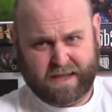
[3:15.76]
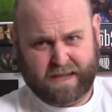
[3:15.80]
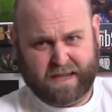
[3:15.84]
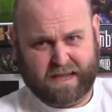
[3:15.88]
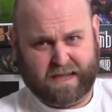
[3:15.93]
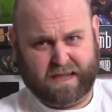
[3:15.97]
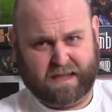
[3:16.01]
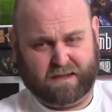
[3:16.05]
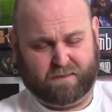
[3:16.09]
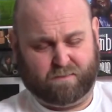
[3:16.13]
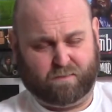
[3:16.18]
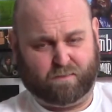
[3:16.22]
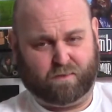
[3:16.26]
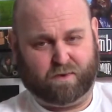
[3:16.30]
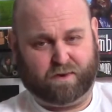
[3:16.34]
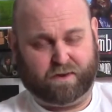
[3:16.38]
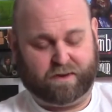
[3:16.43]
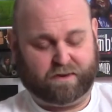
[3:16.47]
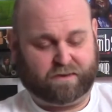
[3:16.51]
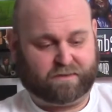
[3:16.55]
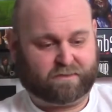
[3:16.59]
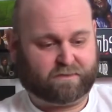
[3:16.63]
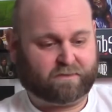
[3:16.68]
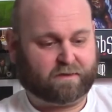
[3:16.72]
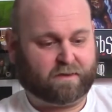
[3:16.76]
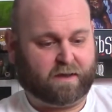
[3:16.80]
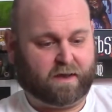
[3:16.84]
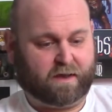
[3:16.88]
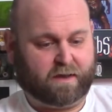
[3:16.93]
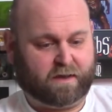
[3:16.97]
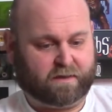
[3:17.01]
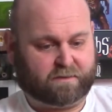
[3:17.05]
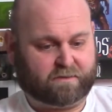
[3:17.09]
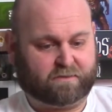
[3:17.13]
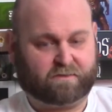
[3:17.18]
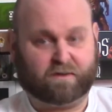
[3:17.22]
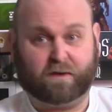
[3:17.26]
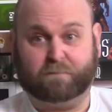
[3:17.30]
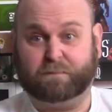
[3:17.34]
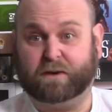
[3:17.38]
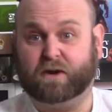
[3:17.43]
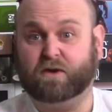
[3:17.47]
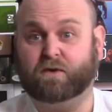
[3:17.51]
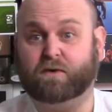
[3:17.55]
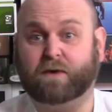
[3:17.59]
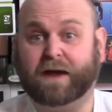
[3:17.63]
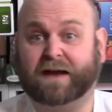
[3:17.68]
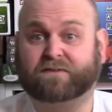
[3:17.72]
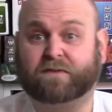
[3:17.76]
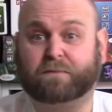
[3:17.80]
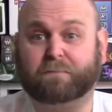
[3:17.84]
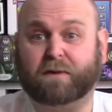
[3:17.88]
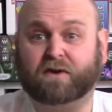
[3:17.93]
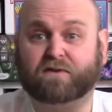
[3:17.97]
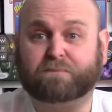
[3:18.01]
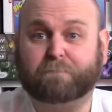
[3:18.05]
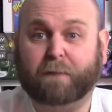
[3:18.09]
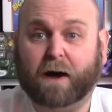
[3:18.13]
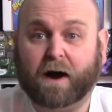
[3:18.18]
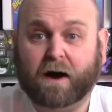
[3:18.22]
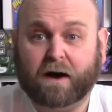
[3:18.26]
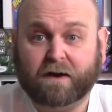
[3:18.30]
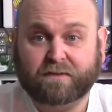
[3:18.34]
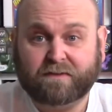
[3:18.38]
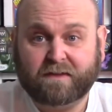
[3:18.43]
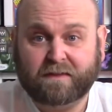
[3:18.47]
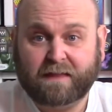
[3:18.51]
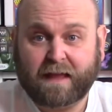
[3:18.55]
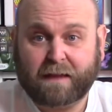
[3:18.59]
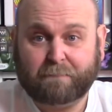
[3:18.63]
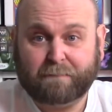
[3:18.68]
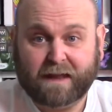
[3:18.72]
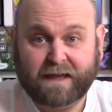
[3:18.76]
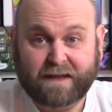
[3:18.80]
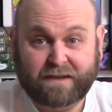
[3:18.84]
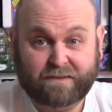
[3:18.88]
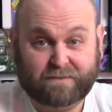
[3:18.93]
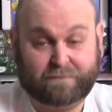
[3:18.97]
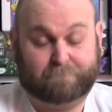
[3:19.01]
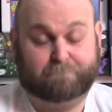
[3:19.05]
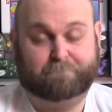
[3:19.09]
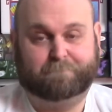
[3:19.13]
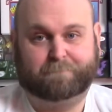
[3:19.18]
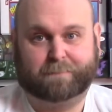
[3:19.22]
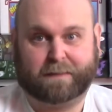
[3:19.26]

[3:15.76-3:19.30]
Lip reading: it would determine who has the most parts in that place.